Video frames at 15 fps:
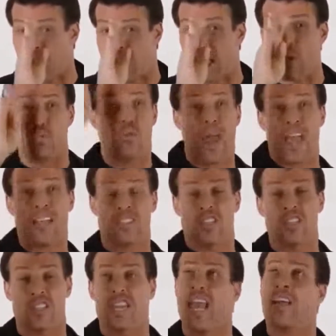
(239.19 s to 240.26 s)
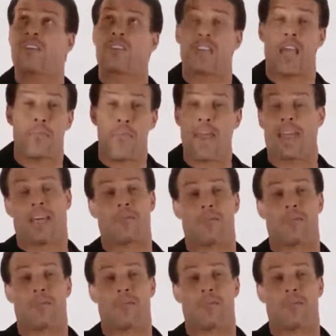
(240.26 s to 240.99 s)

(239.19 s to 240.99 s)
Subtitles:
which is they raise the standard and they